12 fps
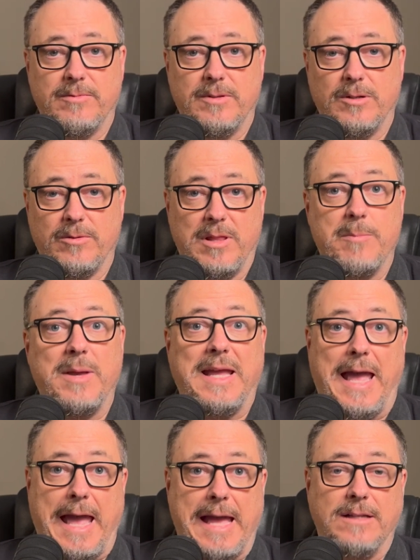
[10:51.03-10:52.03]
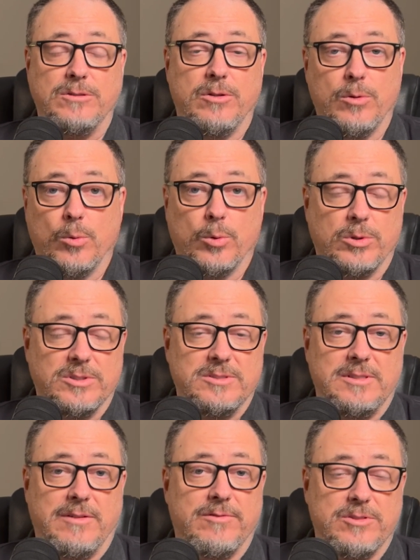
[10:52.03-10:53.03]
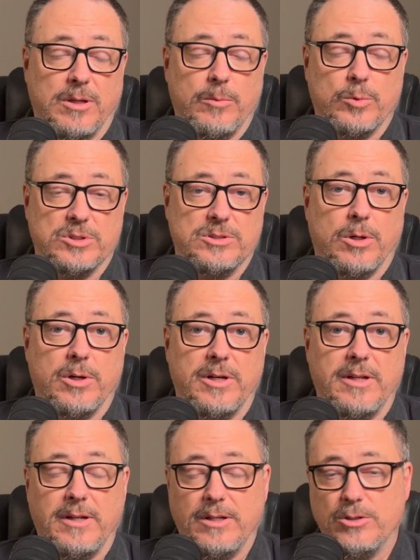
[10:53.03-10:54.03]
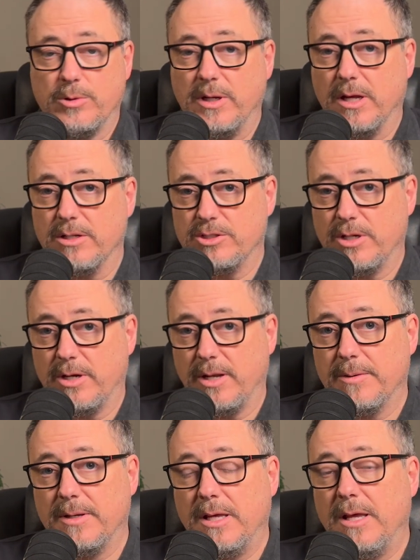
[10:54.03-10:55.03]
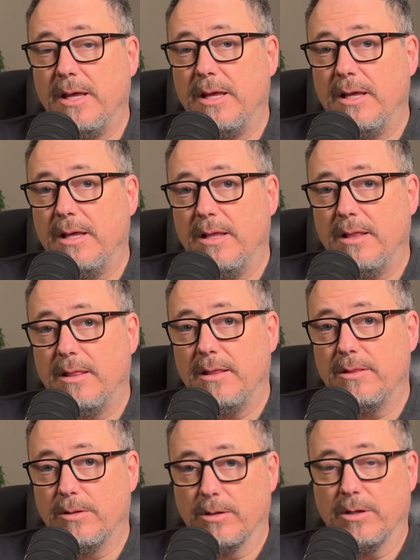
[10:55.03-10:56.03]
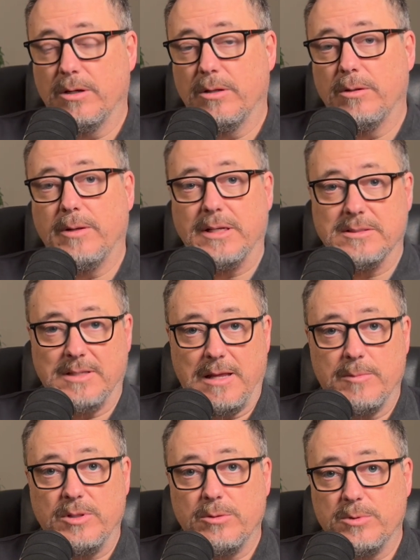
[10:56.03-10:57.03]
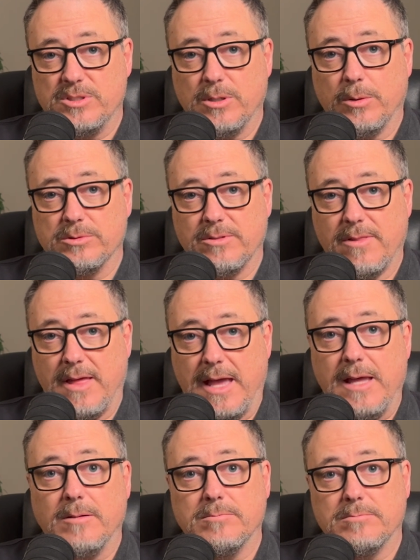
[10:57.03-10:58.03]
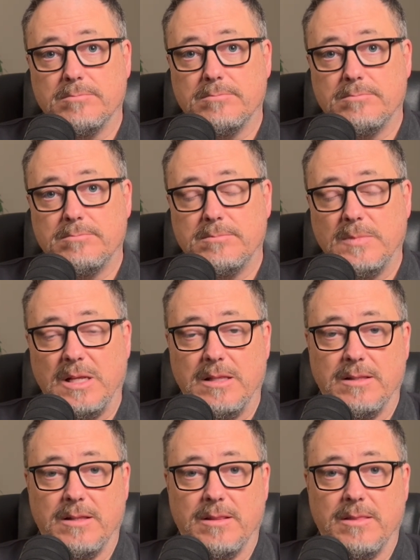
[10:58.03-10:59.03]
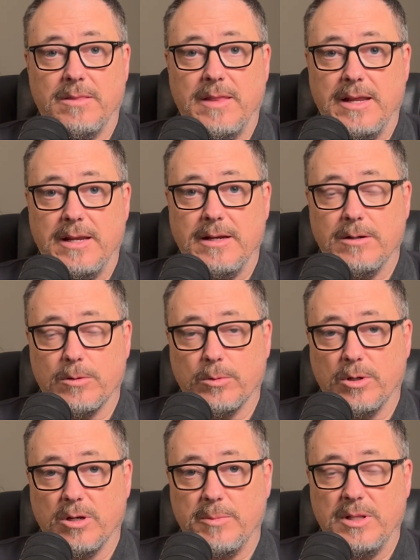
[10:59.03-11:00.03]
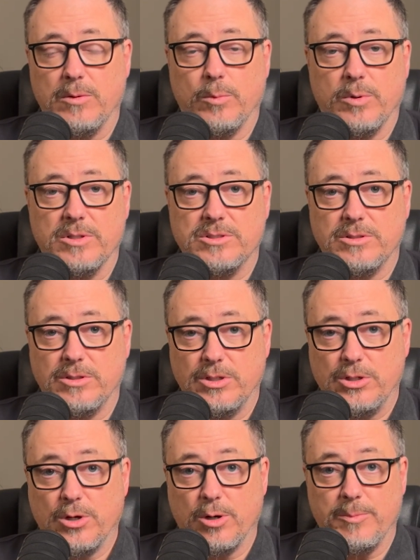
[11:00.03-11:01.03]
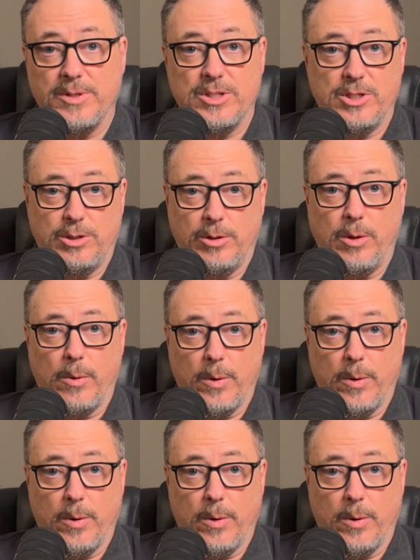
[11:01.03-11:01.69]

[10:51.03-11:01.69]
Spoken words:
Or they may add to the orders if some were started in triage area. They're going to examine the results of that, and then they are going to be the ones to determine, do you go